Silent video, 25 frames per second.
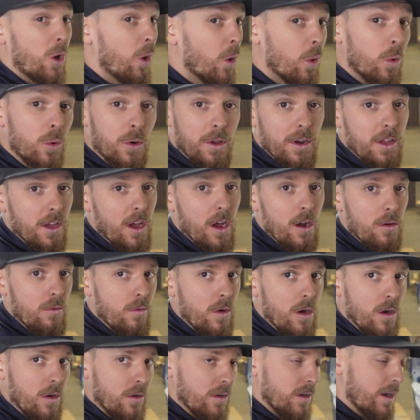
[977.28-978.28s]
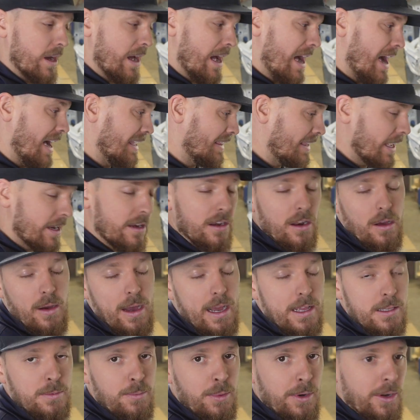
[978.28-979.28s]
all going to go wrong. I didn't know how
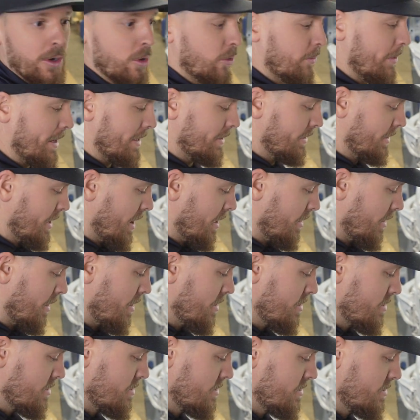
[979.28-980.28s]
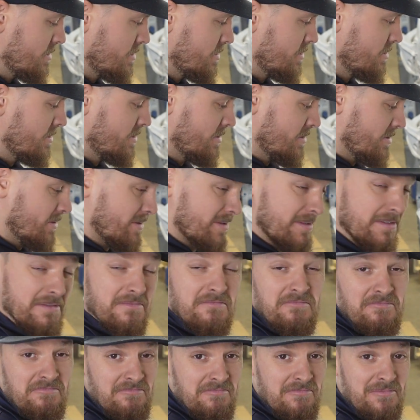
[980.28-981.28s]
to put it all back together.
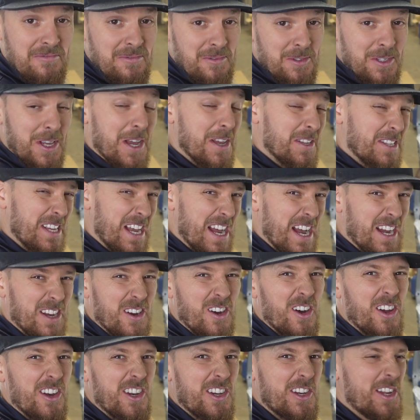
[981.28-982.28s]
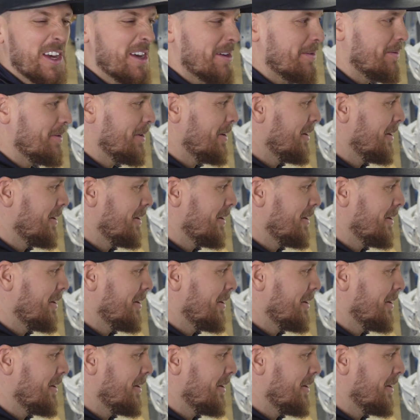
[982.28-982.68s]
Turns out I kind of do.